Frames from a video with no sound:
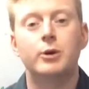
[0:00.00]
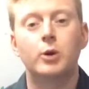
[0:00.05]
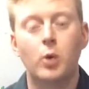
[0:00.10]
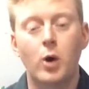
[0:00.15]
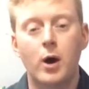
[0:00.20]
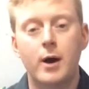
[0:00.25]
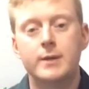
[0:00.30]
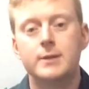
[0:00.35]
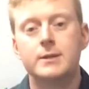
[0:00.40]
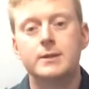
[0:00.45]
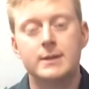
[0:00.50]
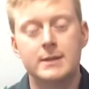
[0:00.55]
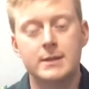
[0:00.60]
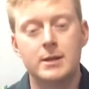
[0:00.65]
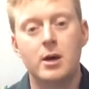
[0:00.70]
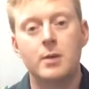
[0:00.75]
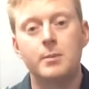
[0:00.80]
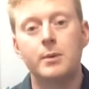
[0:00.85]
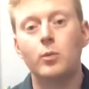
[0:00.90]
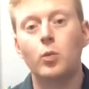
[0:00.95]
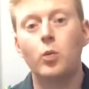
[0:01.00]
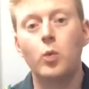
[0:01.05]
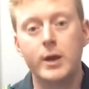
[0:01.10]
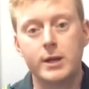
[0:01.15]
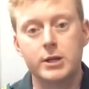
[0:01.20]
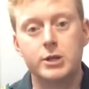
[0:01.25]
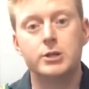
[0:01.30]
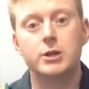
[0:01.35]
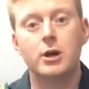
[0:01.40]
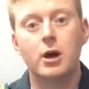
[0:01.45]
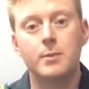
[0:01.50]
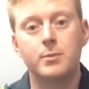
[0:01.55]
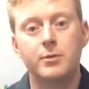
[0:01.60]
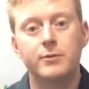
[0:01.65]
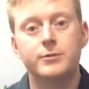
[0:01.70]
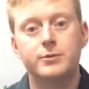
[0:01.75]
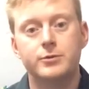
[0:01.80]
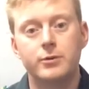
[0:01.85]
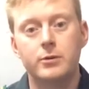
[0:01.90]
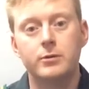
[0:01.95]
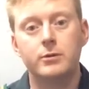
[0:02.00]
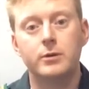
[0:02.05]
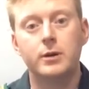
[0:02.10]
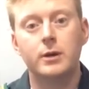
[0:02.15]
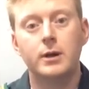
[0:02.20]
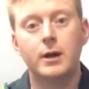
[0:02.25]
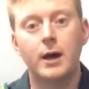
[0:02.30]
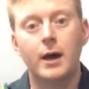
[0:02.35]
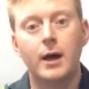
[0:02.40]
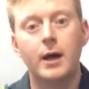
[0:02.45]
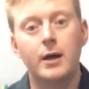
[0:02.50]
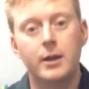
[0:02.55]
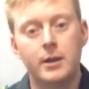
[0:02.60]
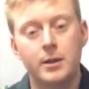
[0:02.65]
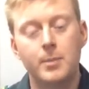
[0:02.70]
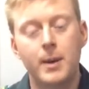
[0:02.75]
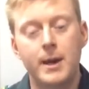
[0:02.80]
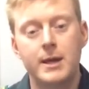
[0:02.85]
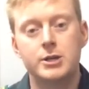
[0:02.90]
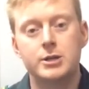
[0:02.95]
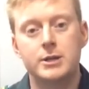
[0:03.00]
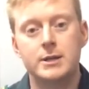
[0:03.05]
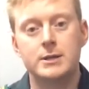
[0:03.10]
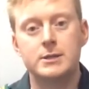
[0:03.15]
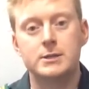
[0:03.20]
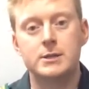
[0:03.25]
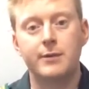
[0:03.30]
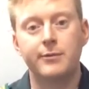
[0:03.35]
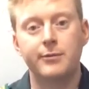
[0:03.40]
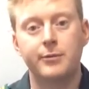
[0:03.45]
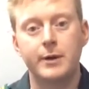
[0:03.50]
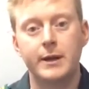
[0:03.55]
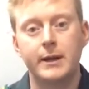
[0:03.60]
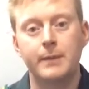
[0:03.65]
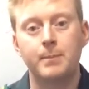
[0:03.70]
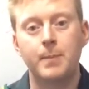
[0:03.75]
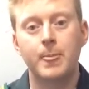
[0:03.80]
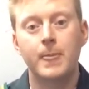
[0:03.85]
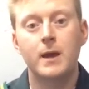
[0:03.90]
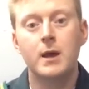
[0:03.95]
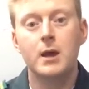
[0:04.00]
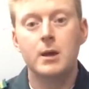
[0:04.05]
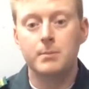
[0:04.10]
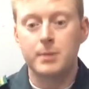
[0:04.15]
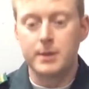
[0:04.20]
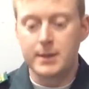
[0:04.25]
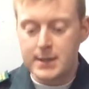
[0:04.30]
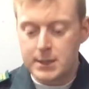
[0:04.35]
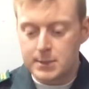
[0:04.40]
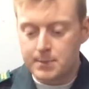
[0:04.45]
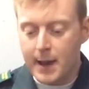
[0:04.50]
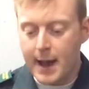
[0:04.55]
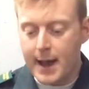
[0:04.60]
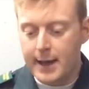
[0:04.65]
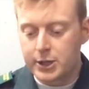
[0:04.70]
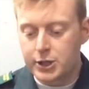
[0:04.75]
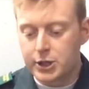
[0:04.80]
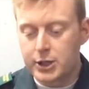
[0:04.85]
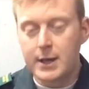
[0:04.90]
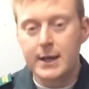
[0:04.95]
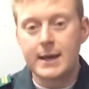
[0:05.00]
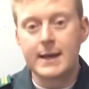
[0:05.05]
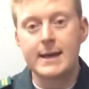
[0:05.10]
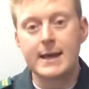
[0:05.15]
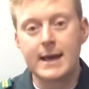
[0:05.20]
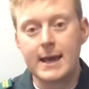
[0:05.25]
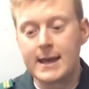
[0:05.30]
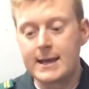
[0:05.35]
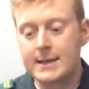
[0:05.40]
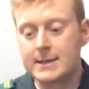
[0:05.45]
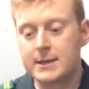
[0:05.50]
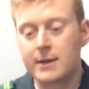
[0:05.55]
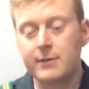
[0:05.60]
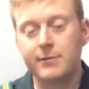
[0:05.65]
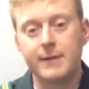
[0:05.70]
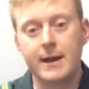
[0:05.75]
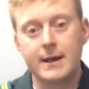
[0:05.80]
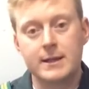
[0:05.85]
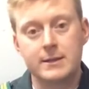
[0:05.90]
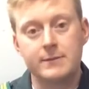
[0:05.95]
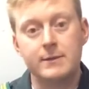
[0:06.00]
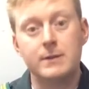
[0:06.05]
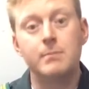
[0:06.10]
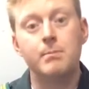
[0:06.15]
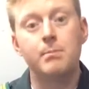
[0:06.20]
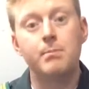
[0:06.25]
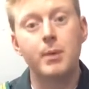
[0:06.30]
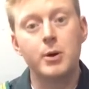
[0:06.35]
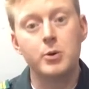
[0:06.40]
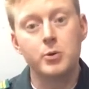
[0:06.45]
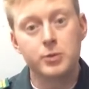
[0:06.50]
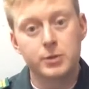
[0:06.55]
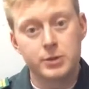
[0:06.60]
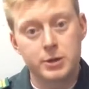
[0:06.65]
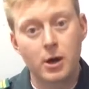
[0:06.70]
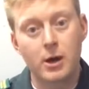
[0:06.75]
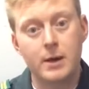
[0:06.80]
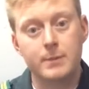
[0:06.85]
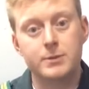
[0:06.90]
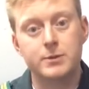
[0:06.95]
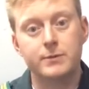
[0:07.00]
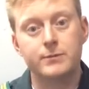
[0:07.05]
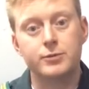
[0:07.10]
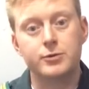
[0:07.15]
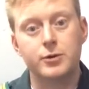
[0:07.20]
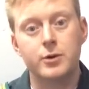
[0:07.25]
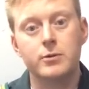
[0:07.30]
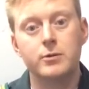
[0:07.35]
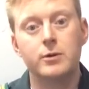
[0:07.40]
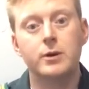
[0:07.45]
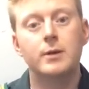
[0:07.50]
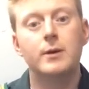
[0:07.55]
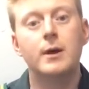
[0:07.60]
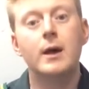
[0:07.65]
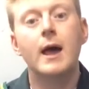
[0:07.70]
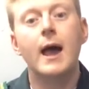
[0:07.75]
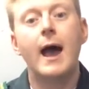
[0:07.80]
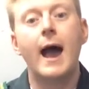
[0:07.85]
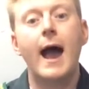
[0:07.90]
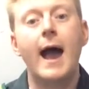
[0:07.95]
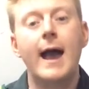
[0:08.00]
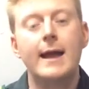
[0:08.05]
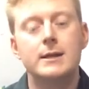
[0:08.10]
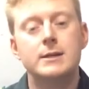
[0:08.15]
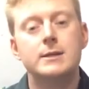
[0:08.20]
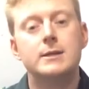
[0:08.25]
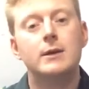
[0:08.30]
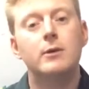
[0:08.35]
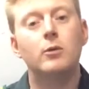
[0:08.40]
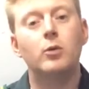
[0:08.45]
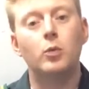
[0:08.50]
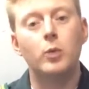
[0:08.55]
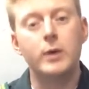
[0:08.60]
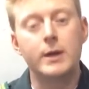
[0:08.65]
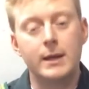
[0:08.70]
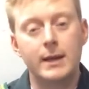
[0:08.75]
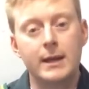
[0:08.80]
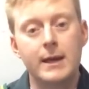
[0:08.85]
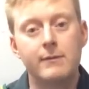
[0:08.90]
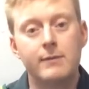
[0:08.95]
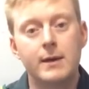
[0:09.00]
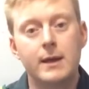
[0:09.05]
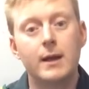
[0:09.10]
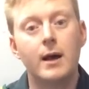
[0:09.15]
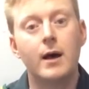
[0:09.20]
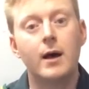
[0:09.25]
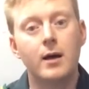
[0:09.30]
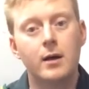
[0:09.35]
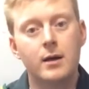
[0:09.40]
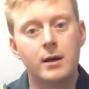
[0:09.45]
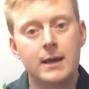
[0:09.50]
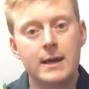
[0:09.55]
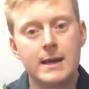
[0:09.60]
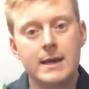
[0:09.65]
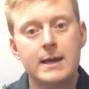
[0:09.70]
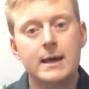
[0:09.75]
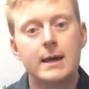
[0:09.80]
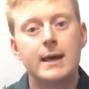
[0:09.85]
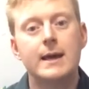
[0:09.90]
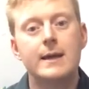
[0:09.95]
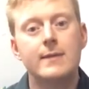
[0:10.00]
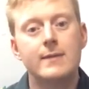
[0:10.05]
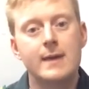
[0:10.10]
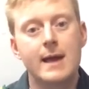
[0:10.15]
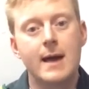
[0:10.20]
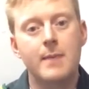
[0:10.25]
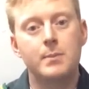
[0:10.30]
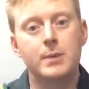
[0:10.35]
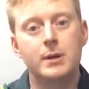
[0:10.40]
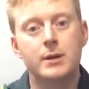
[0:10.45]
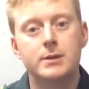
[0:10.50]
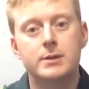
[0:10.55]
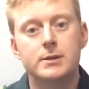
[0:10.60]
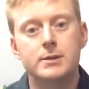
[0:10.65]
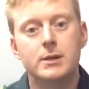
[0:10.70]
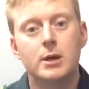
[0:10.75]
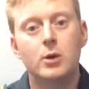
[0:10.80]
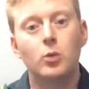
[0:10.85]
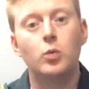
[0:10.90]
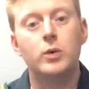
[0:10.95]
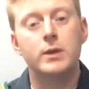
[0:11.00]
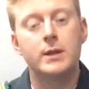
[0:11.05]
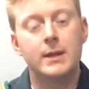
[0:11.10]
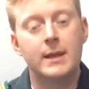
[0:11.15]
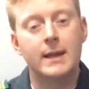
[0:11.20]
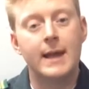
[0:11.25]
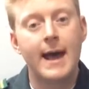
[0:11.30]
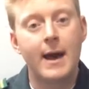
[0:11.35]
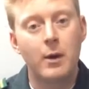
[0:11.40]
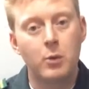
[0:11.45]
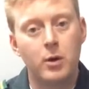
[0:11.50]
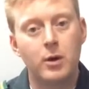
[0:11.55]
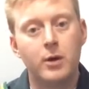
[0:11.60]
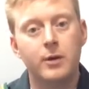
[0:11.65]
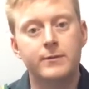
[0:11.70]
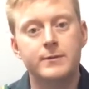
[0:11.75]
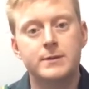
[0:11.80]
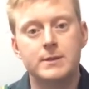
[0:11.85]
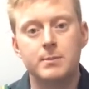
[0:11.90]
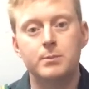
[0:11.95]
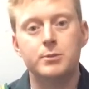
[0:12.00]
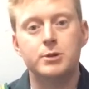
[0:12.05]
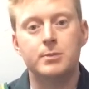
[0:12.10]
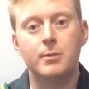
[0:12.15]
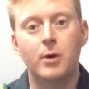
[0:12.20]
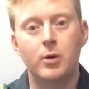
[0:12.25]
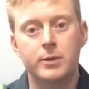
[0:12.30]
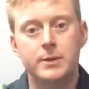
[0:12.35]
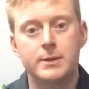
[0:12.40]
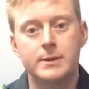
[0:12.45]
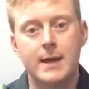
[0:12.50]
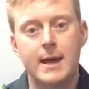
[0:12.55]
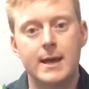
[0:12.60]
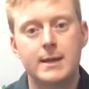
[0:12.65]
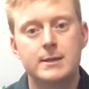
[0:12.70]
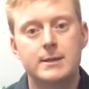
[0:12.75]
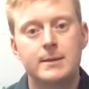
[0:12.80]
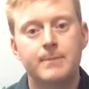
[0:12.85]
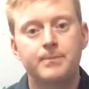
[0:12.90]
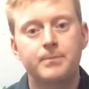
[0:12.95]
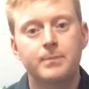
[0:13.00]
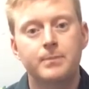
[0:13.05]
required to determine which type of stroke uh, the patient is suffering. But this patch is effective in both types of stroke and we can give it early in the ambulance within an hour of symptom onset.